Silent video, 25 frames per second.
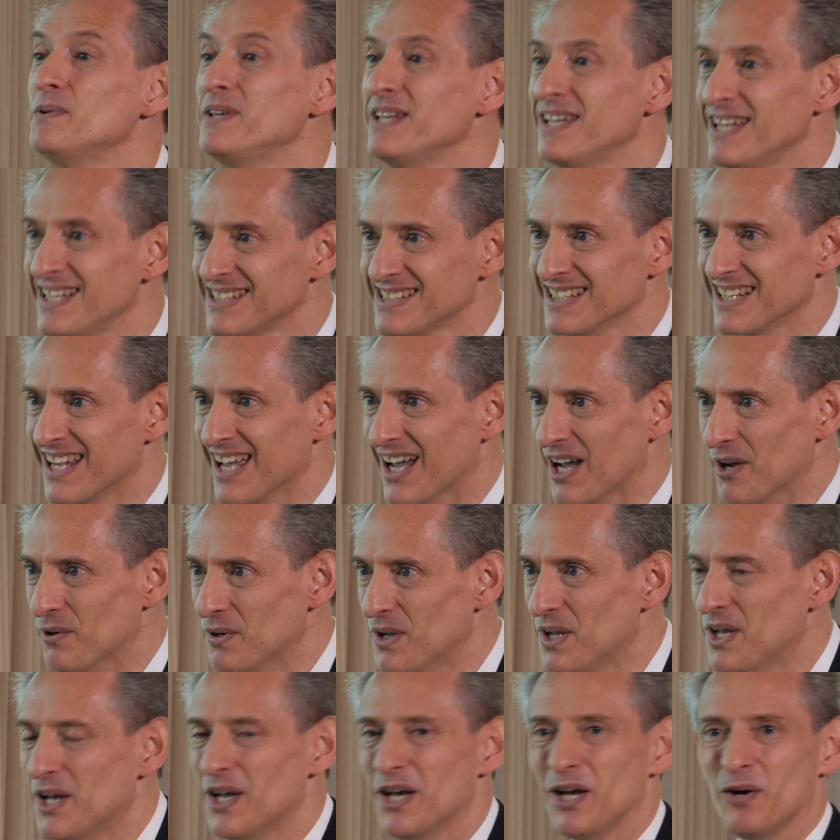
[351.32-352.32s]
years ago,
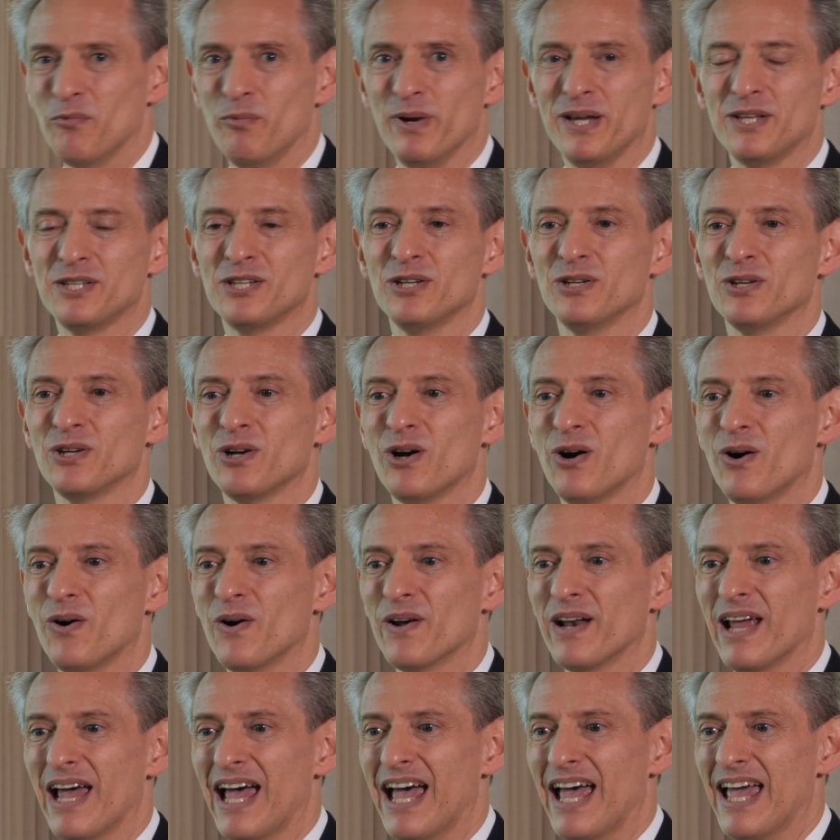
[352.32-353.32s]
we took
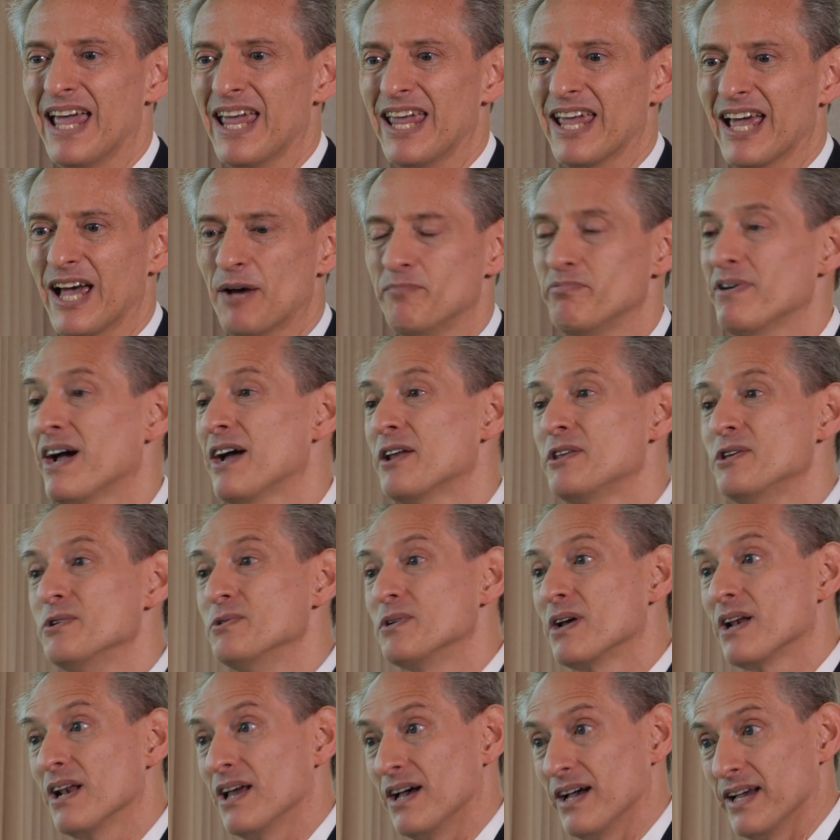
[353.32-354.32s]
on a brand new
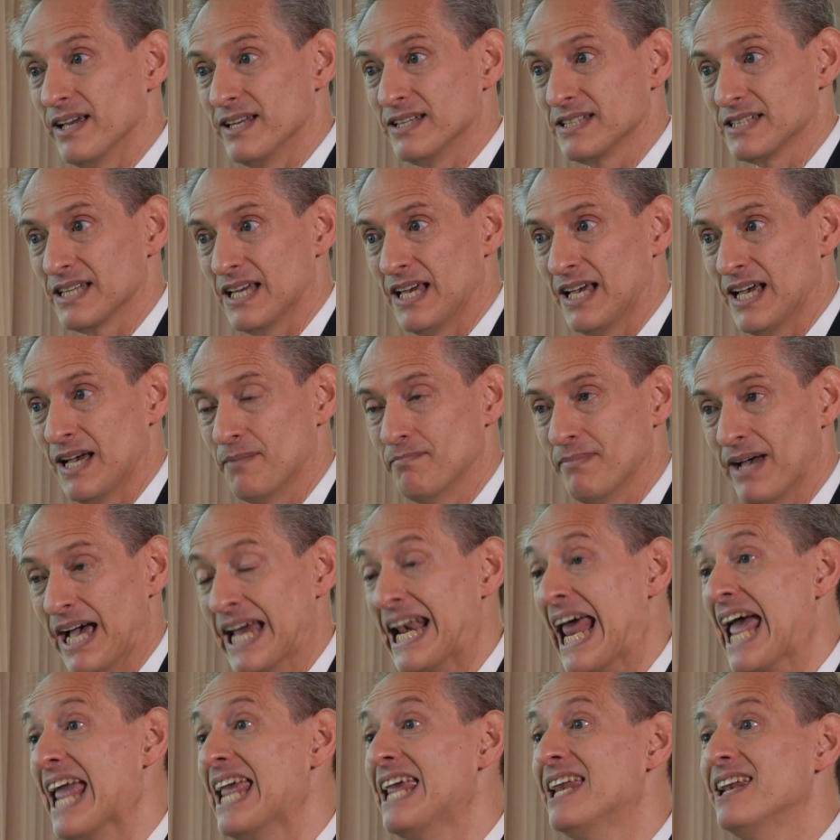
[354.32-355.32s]
client,
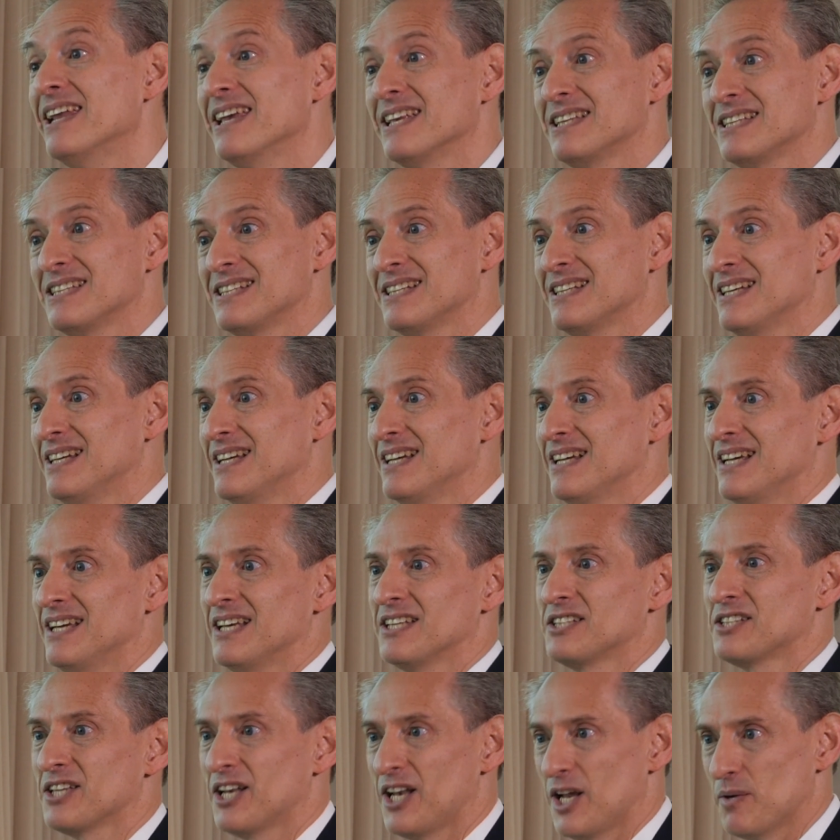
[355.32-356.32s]
an A-list
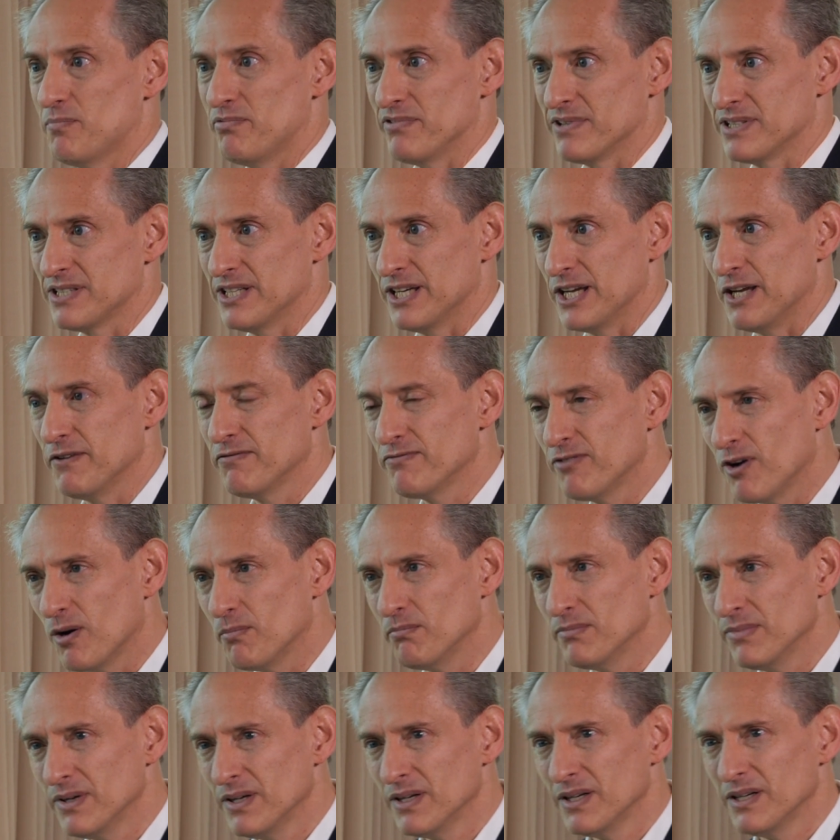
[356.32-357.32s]
celebrity
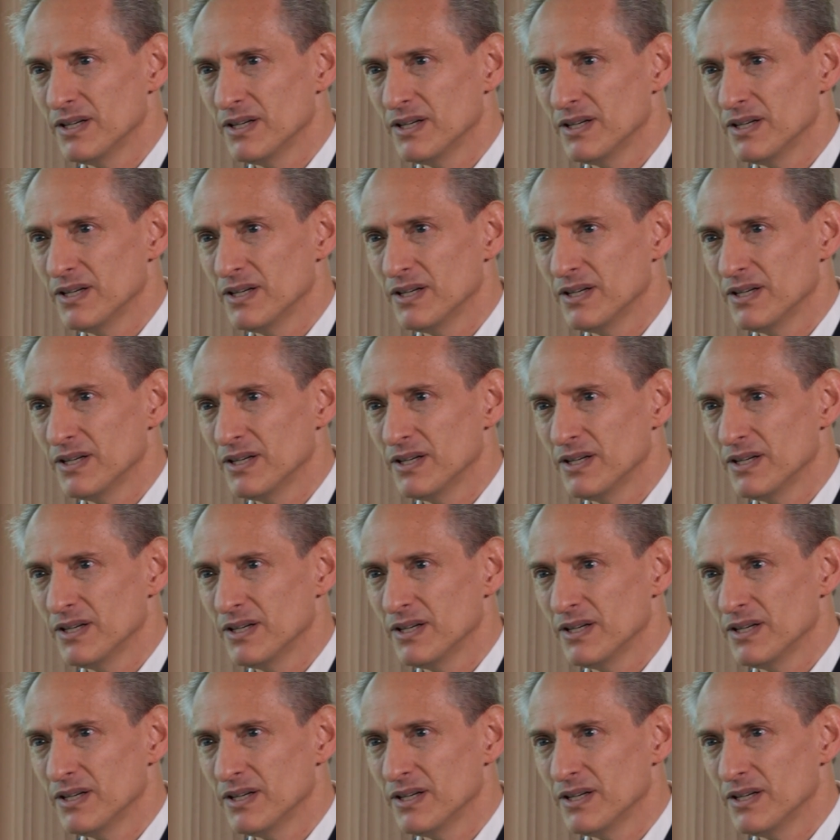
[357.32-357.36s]
from